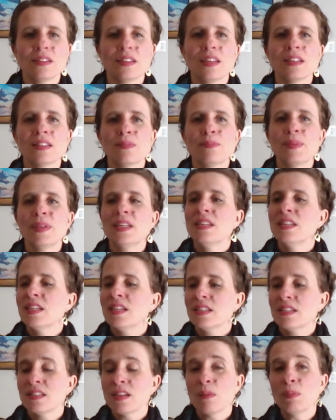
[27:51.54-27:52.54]
It's been
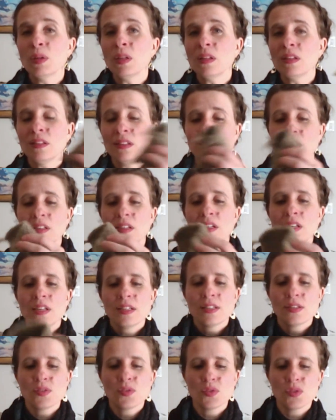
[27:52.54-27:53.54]
knit double.
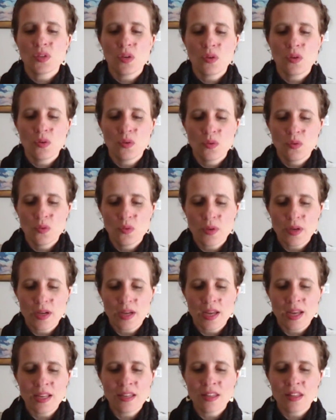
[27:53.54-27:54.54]
So,
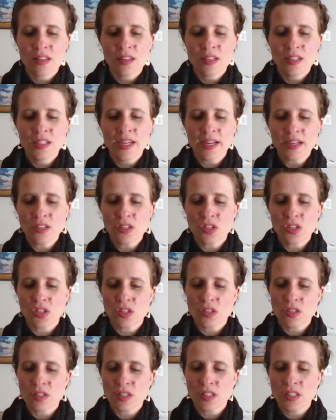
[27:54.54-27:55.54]
and the
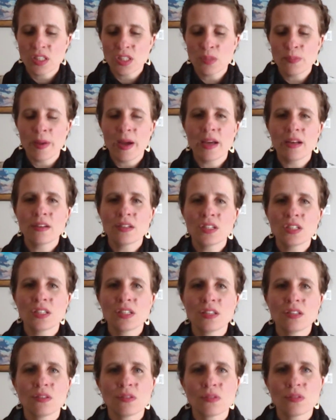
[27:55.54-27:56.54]
texture, the stitch pattern
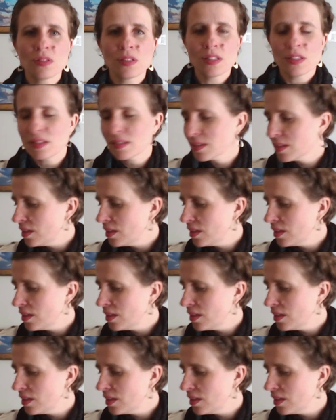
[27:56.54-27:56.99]
she used.